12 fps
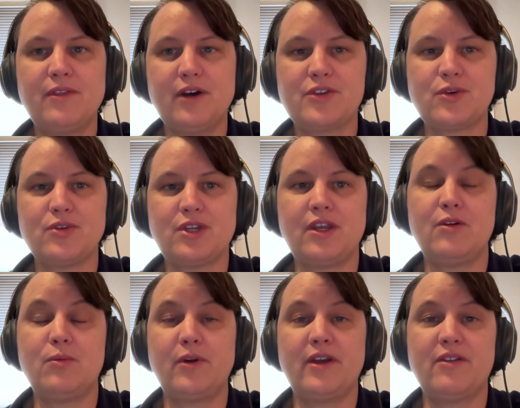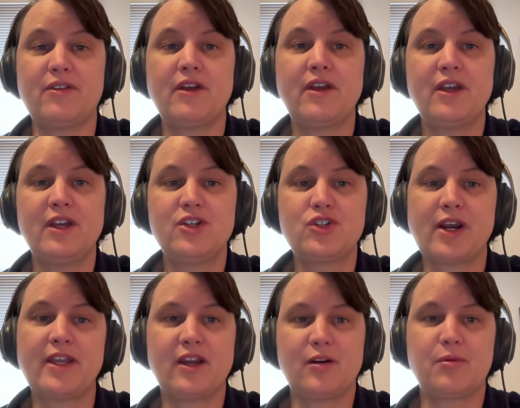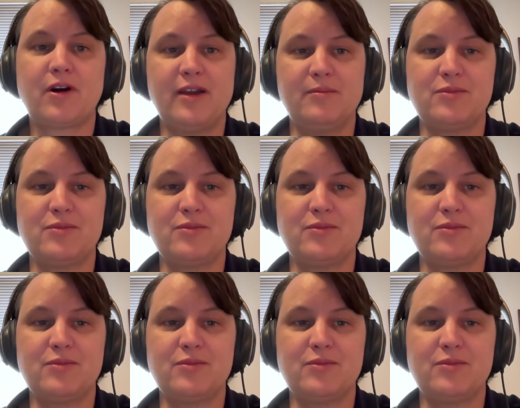associated with TRICARE Prime,